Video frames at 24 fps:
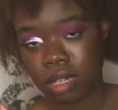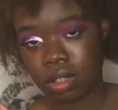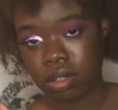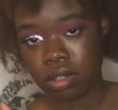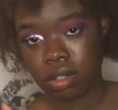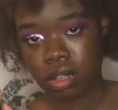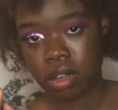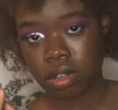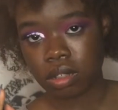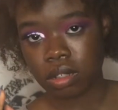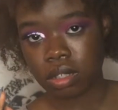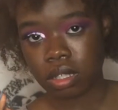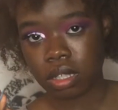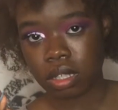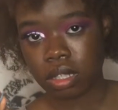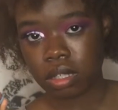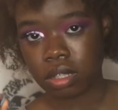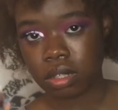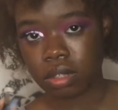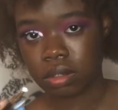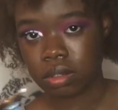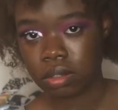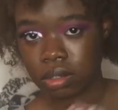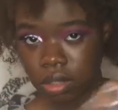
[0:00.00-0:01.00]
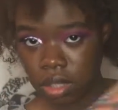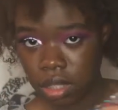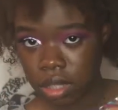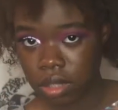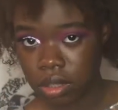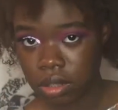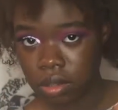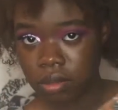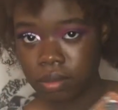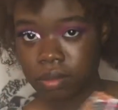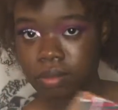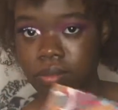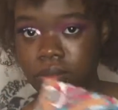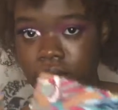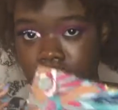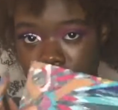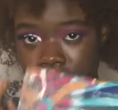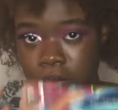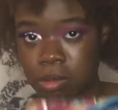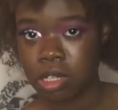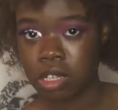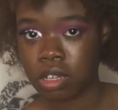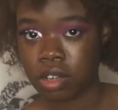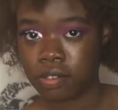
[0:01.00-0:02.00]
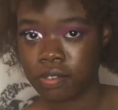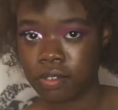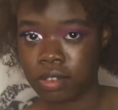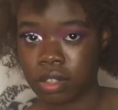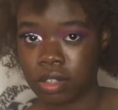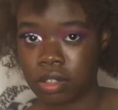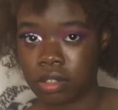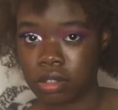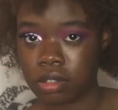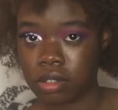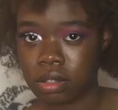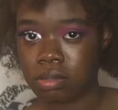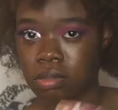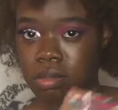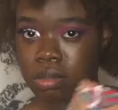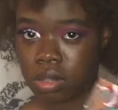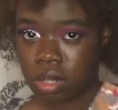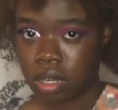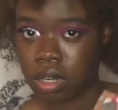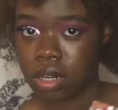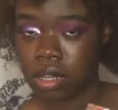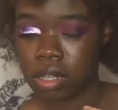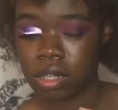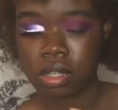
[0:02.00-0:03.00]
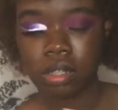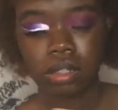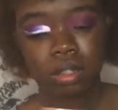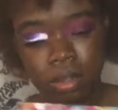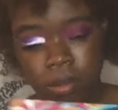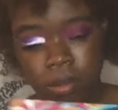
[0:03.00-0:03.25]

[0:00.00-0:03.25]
not gonna talk to y'all, okay? Don't be your feelings. I'm sorry.